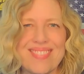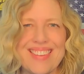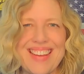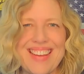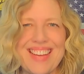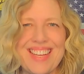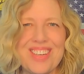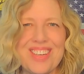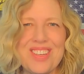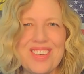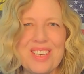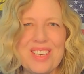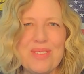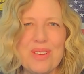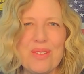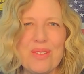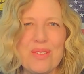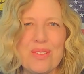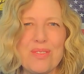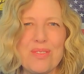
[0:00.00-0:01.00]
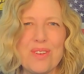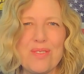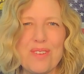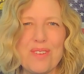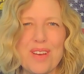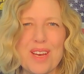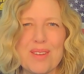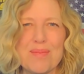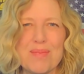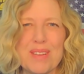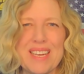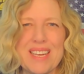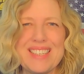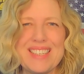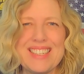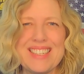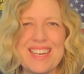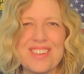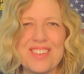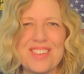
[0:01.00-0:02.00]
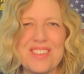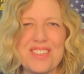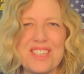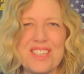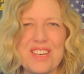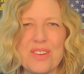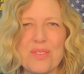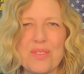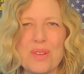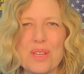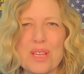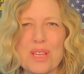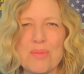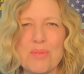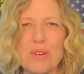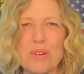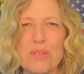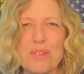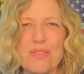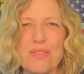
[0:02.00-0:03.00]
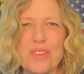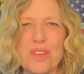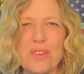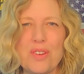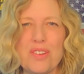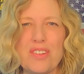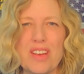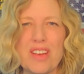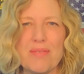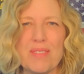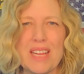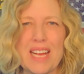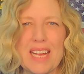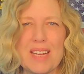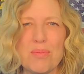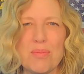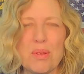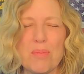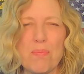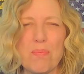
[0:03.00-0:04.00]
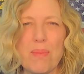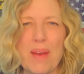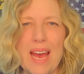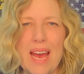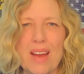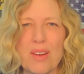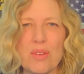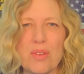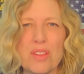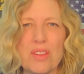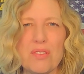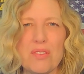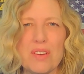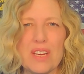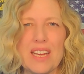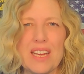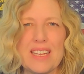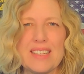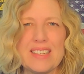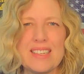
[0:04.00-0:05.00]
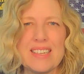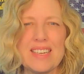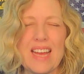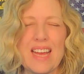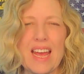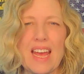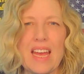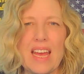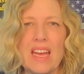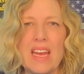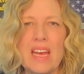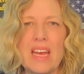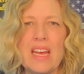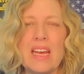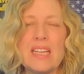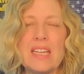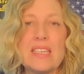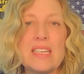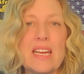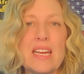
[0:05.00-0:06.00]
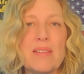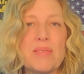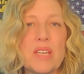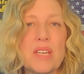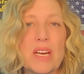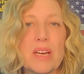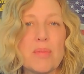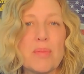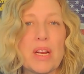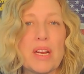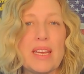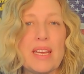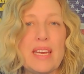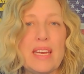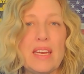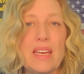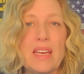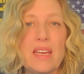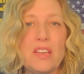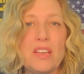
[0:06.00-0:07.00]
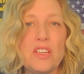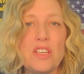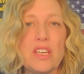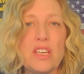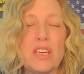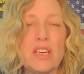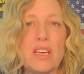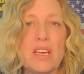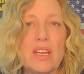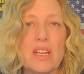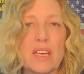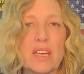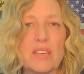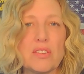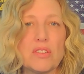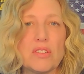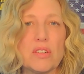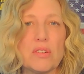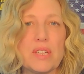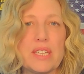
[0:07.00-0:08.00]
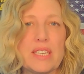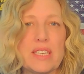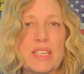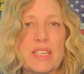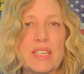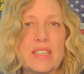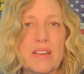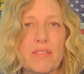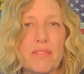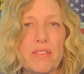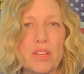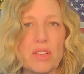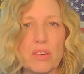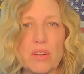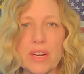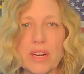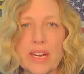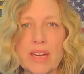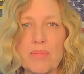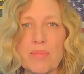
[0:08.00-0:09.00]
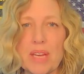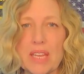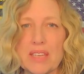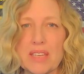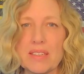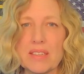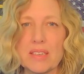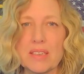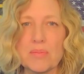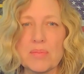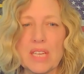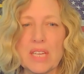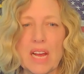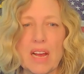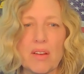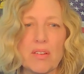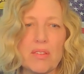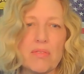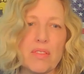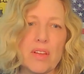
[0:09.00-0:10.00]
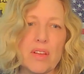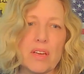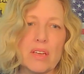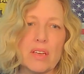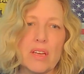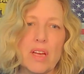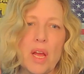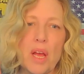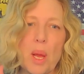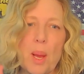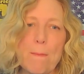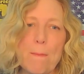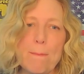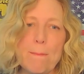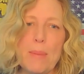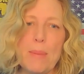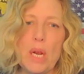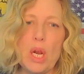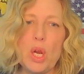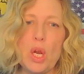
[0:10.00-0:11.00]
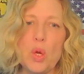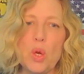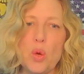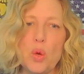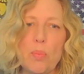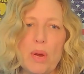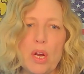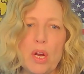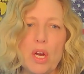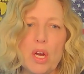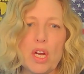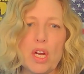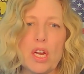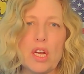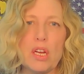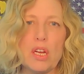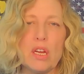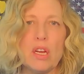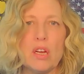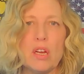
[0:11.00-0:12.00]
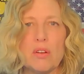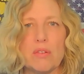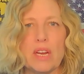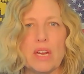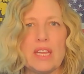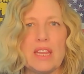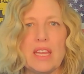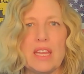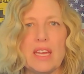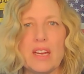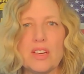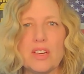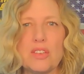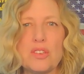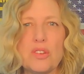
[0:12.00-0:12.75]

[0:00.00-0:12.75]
Hello, Klimek Review family. It's Dr. Sharon with Klimek Reviews. I'm glad to be back with you again today. Today, I'm talking about EEG, electroencephalogram, and this comes out of the blue book right there.